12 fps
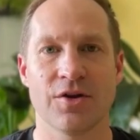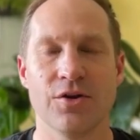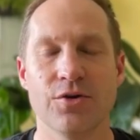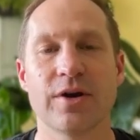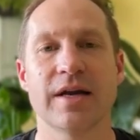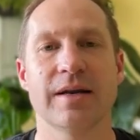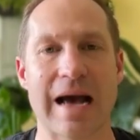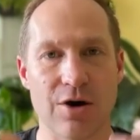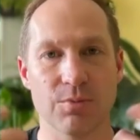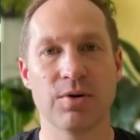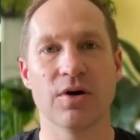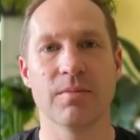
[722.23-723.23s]
you can
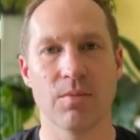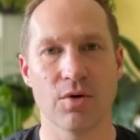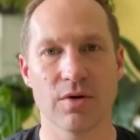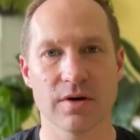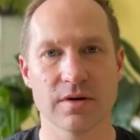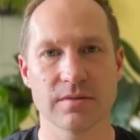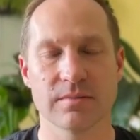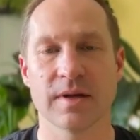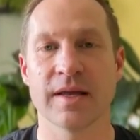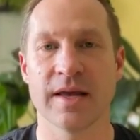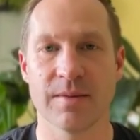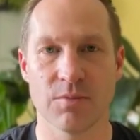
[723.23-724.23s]
output more
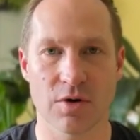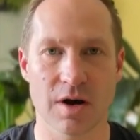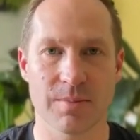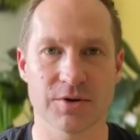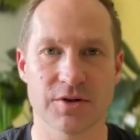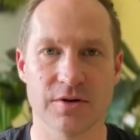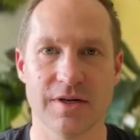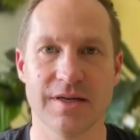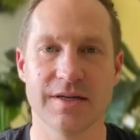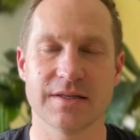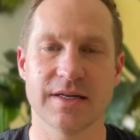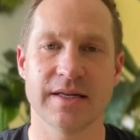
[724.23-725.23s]
and get more
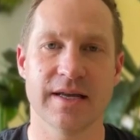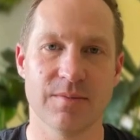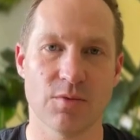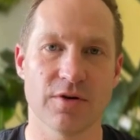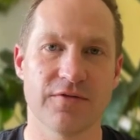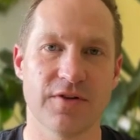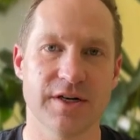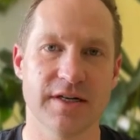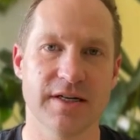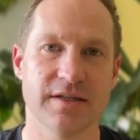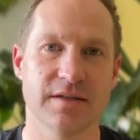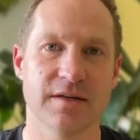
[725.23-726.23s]
opportunities and get more
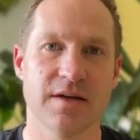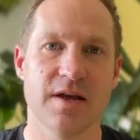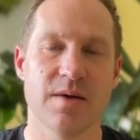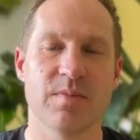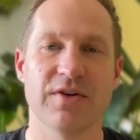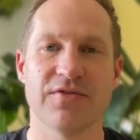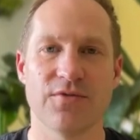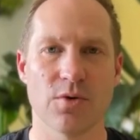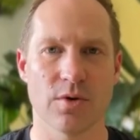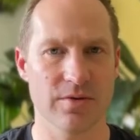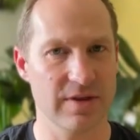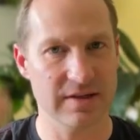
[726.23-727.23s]
funding
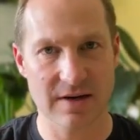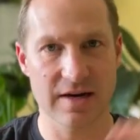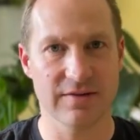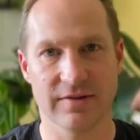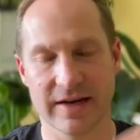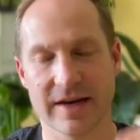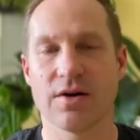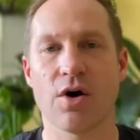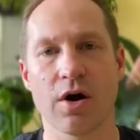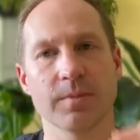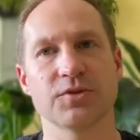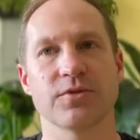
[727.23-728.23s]
before this kind of like
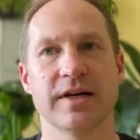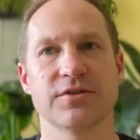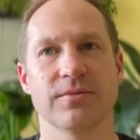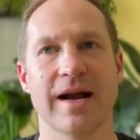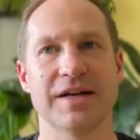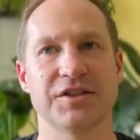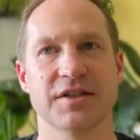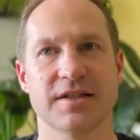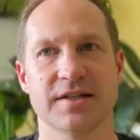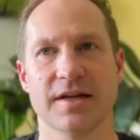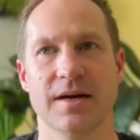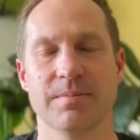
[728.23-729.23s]
arms race
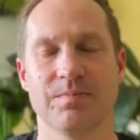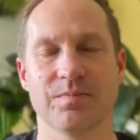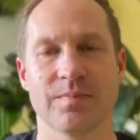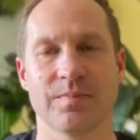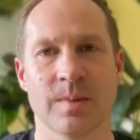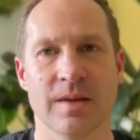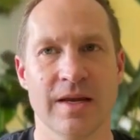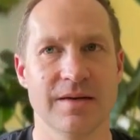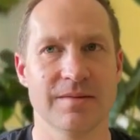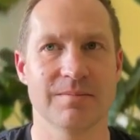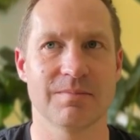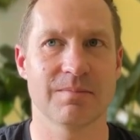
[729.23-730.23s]
ratchets up.
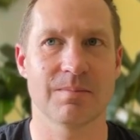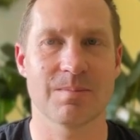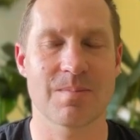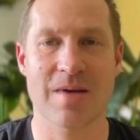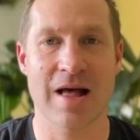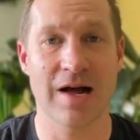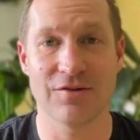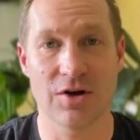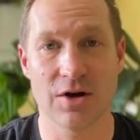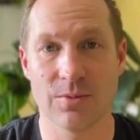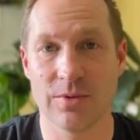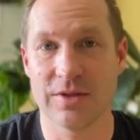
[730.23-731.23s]
And how
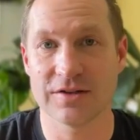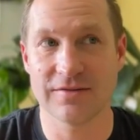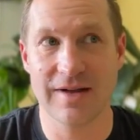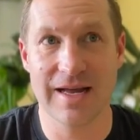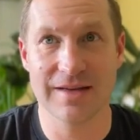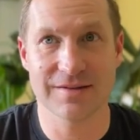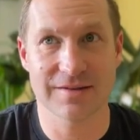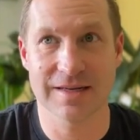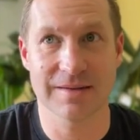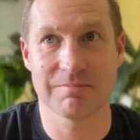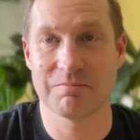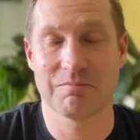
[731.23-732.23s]
long would this last? Like,